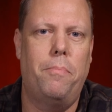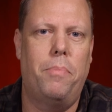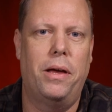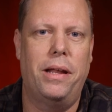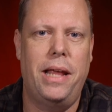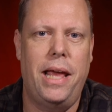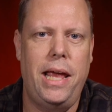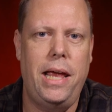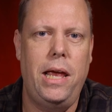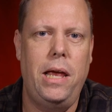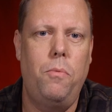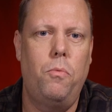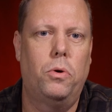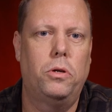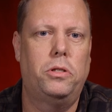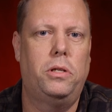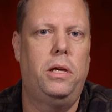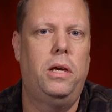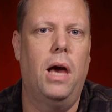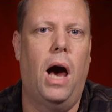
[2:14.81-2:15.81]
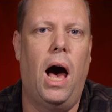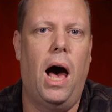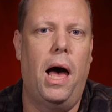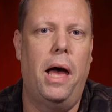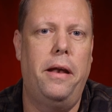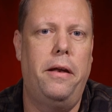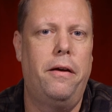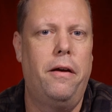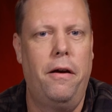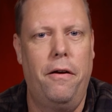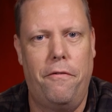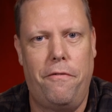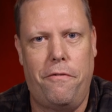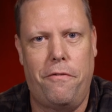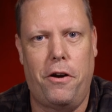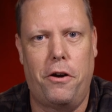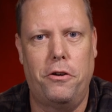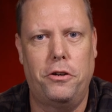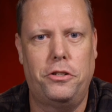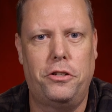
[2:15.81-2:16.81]
but he was God
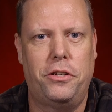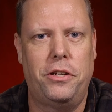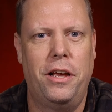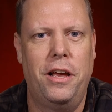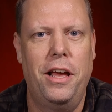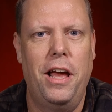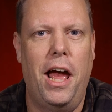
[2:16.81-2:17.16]
first,